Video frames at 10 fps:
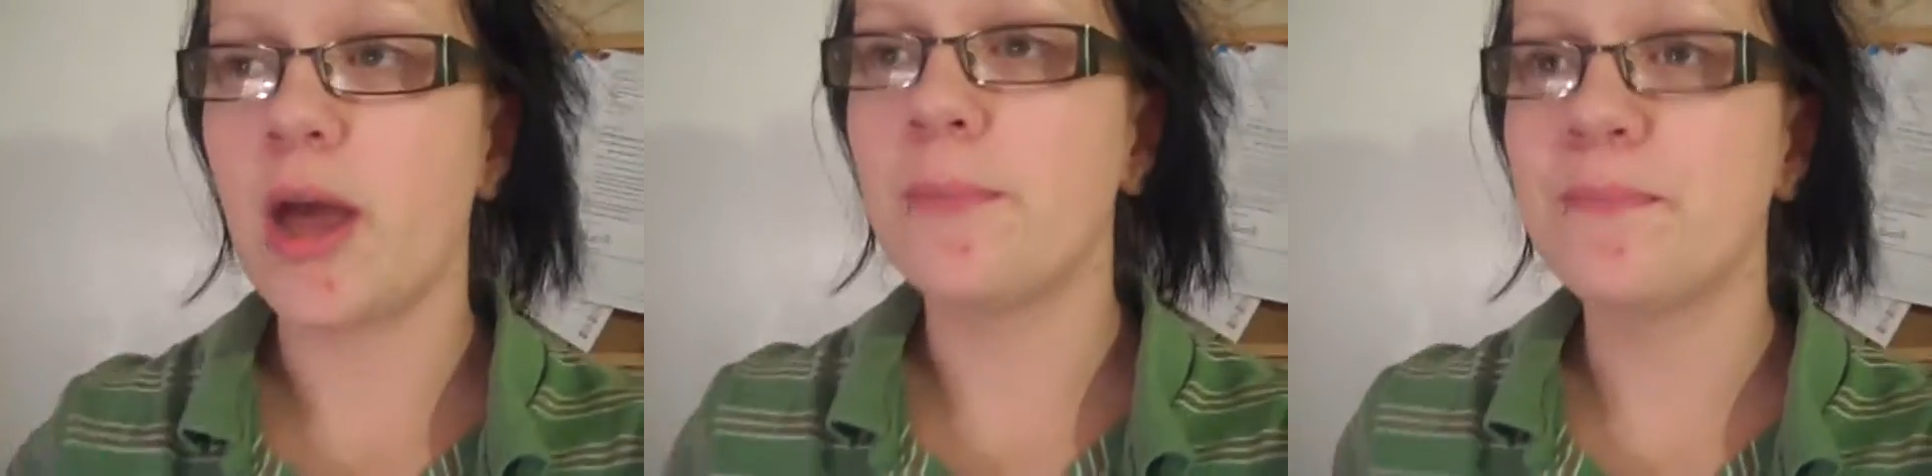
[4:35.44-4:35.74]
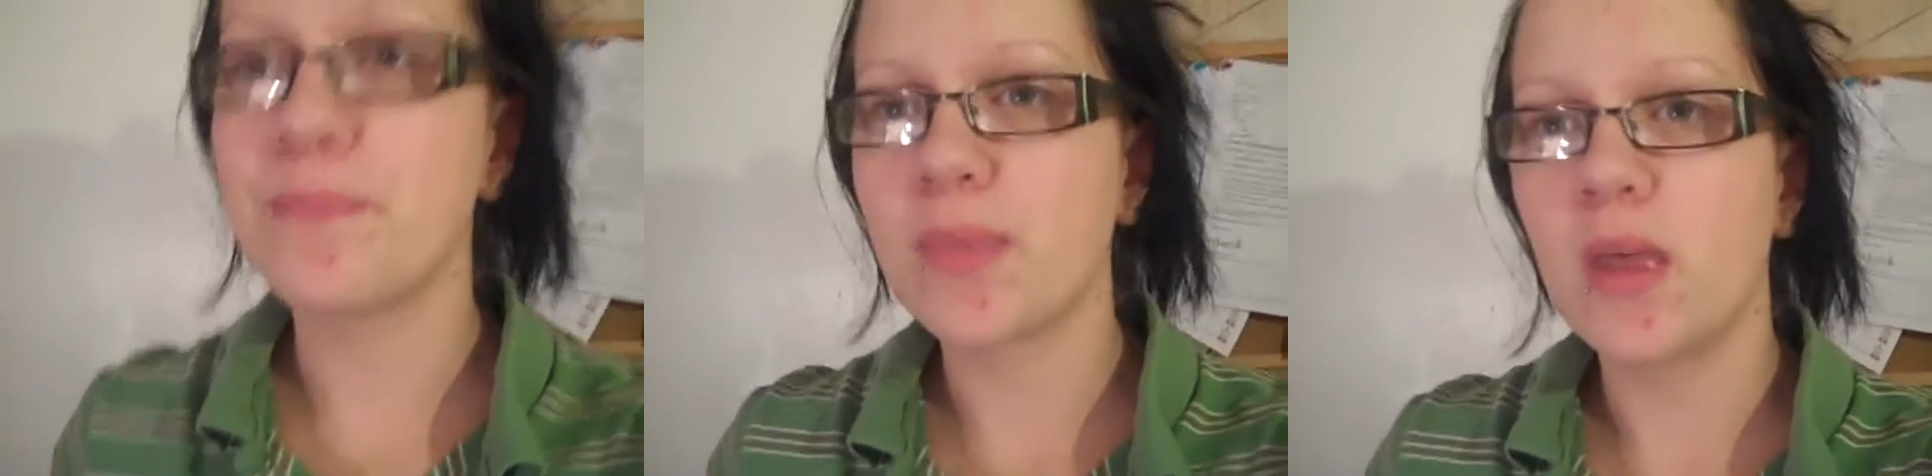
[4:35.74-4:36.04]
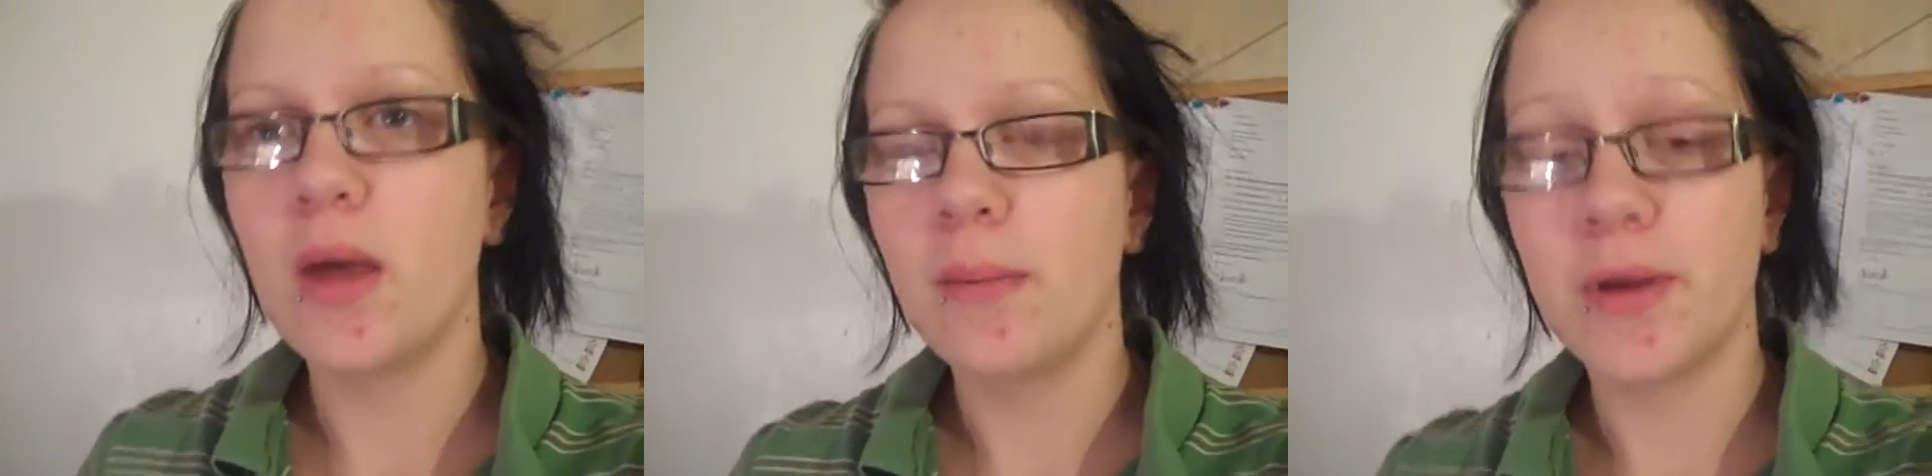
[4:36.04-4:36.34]
Um,
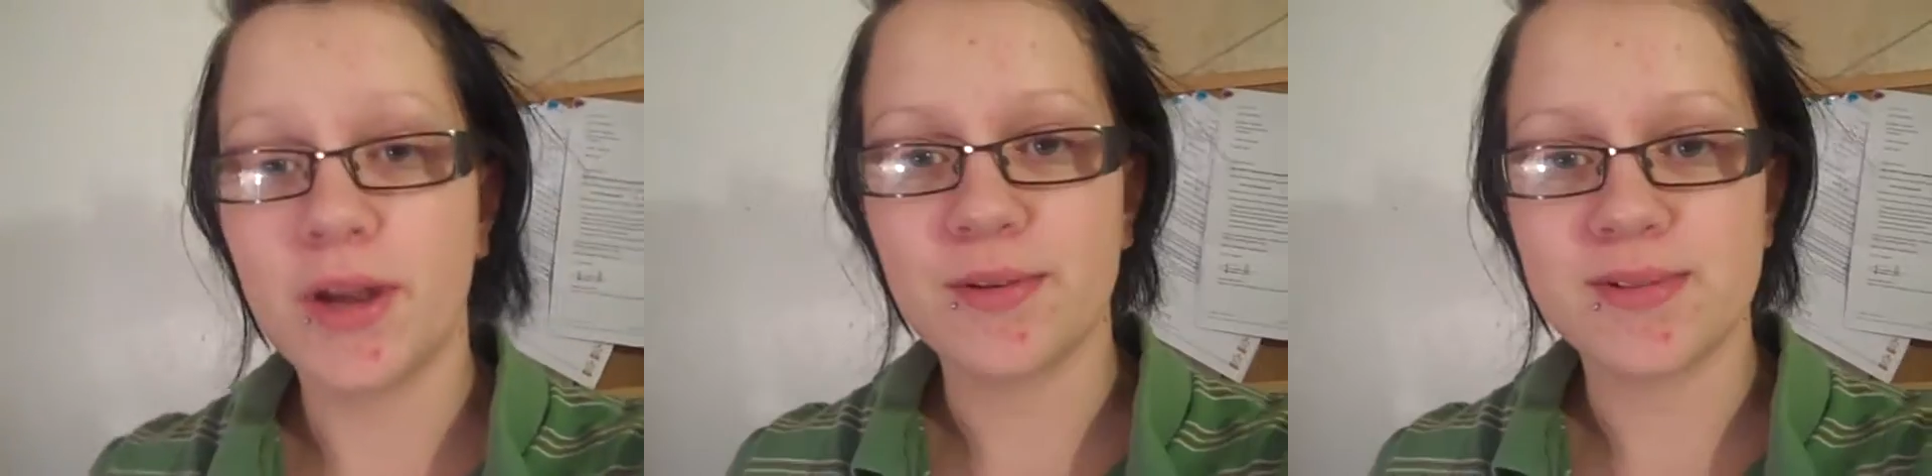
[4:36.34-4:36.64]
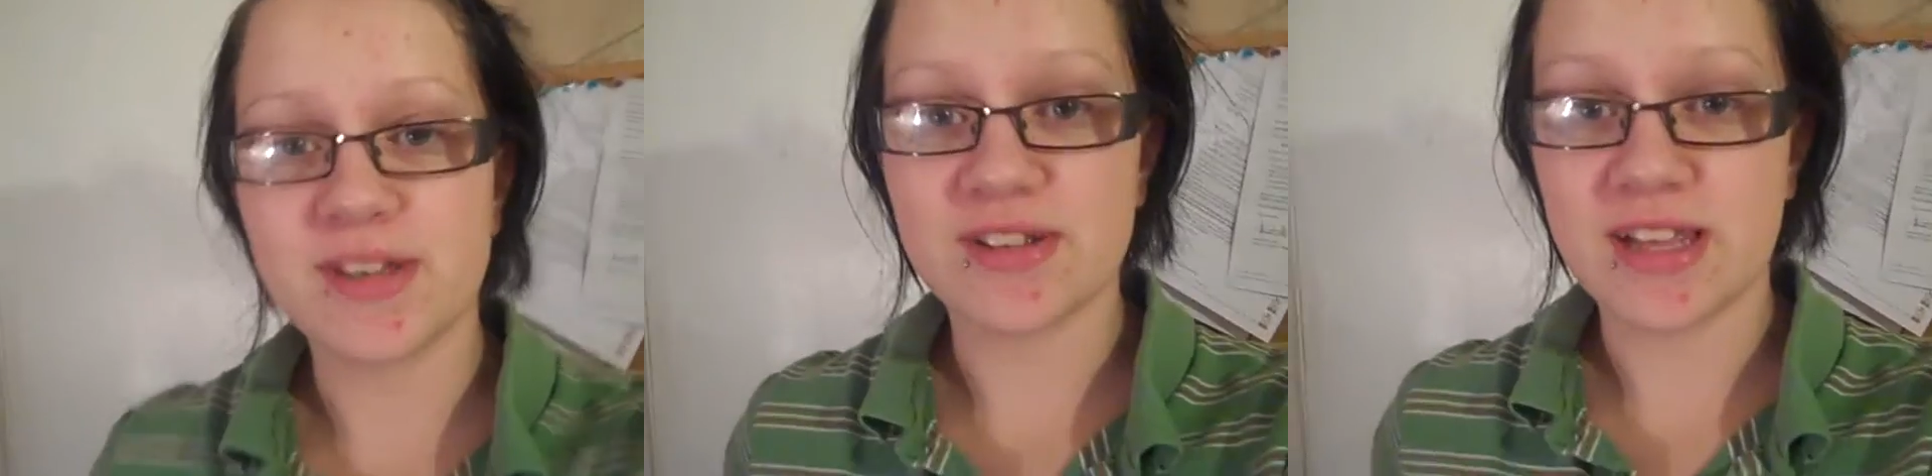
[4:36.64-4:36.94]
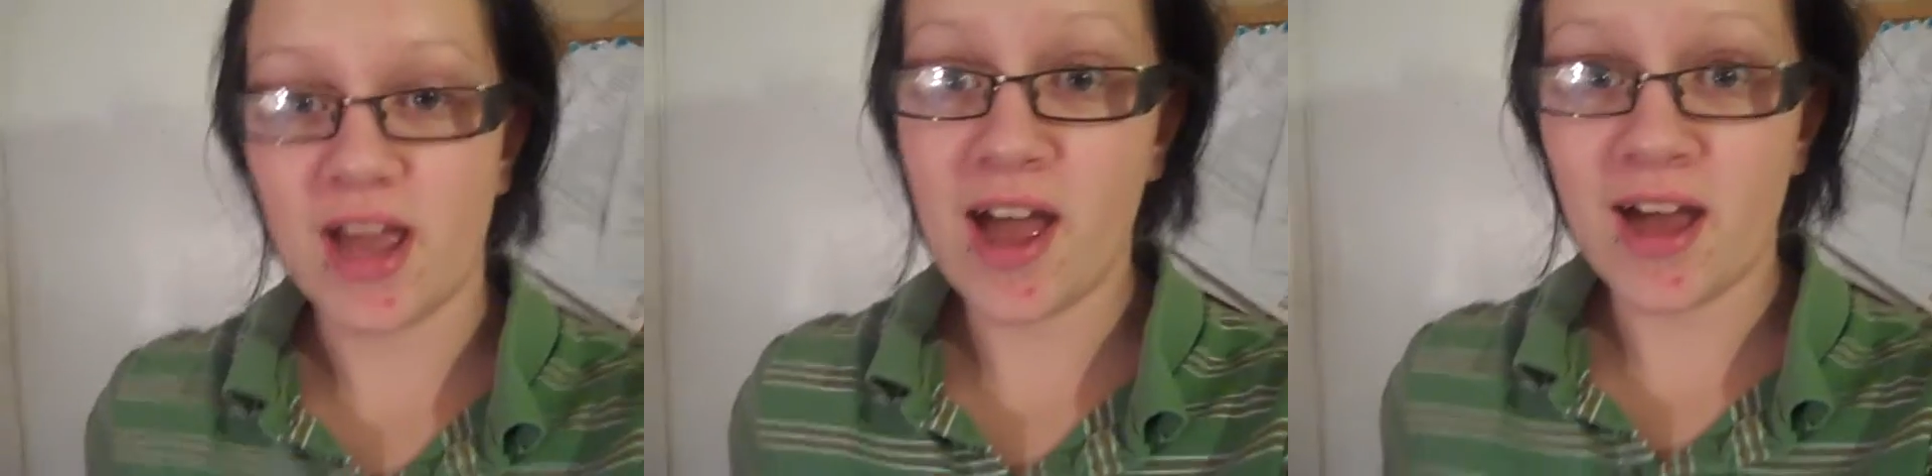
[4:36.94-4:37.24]
but no,
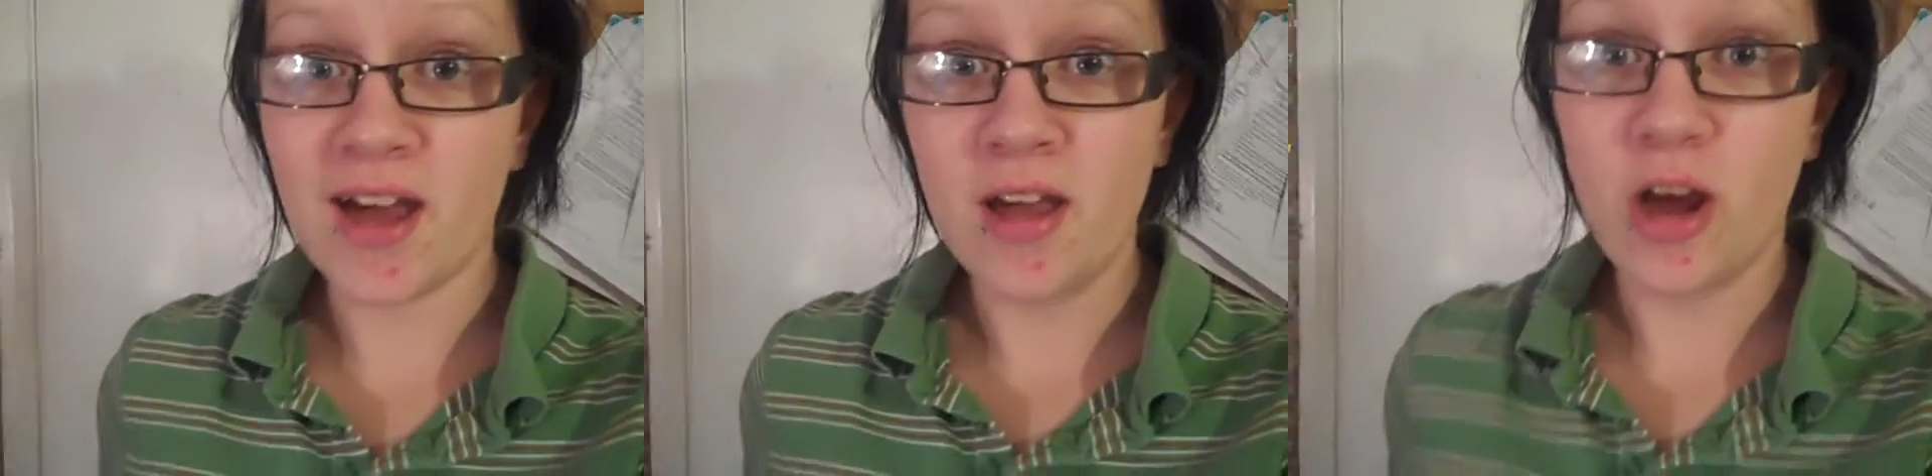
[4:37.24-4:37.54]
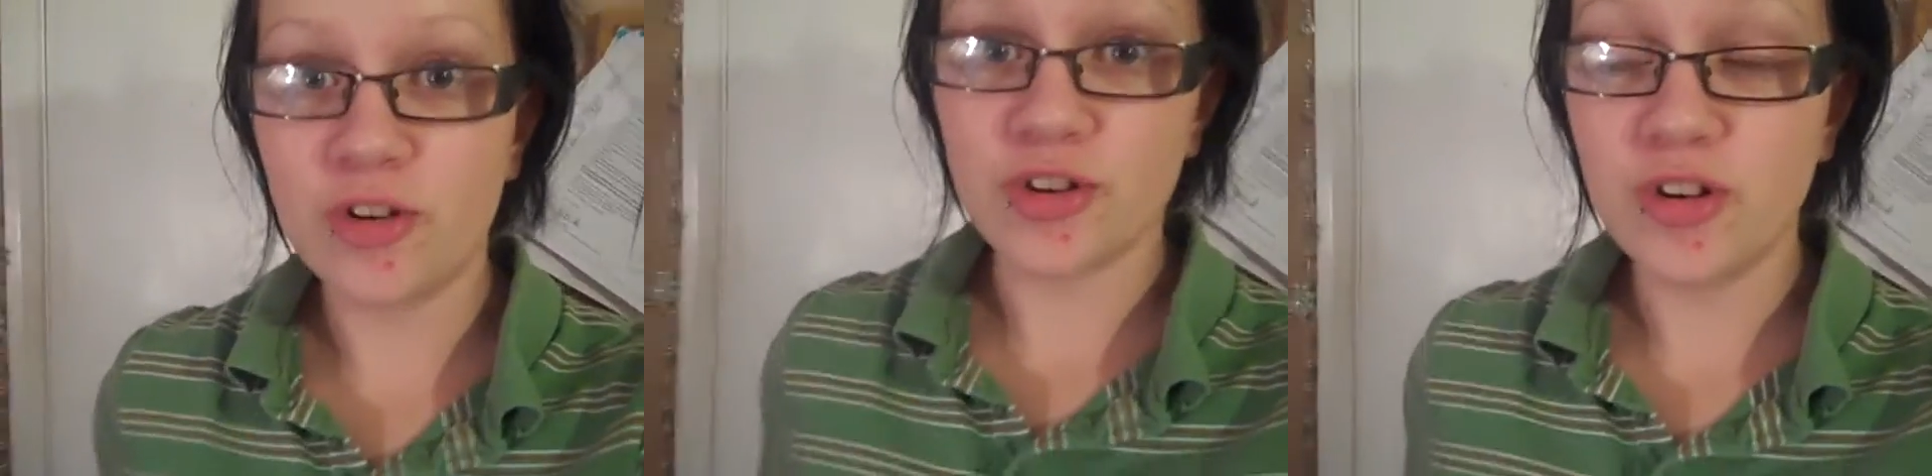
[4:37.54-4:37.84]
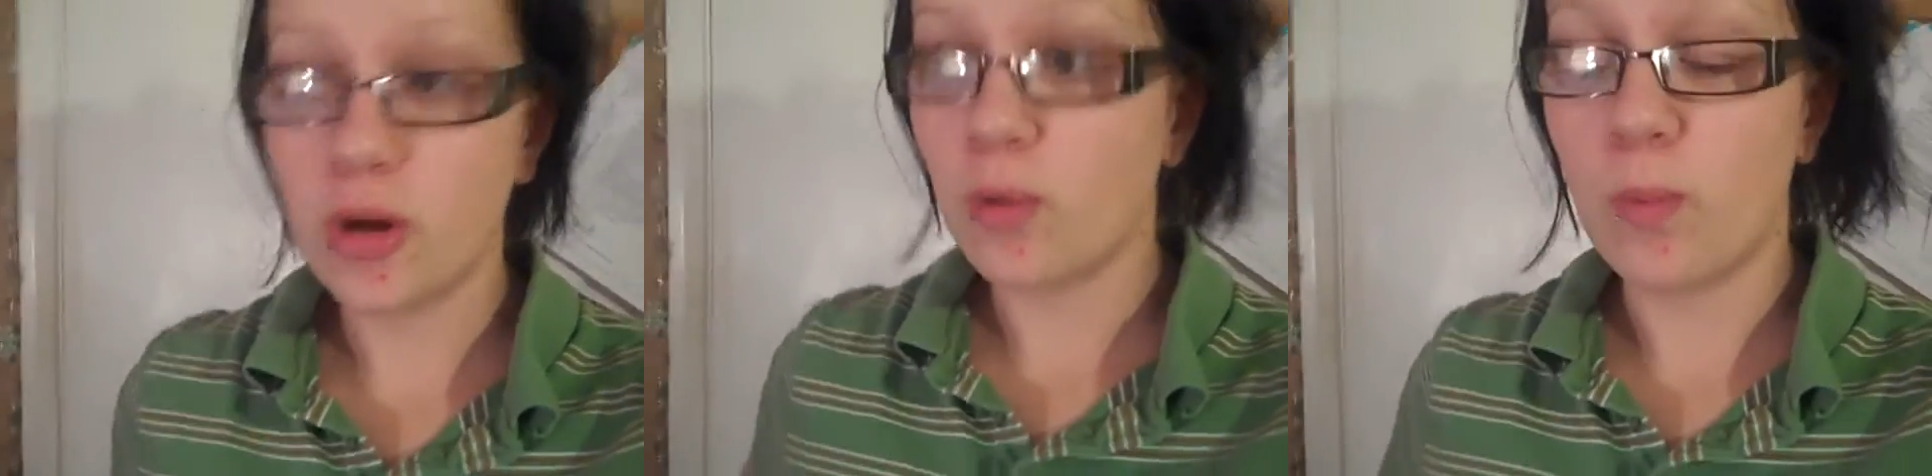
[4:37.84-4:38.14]
seriously. Ah, uh, 100.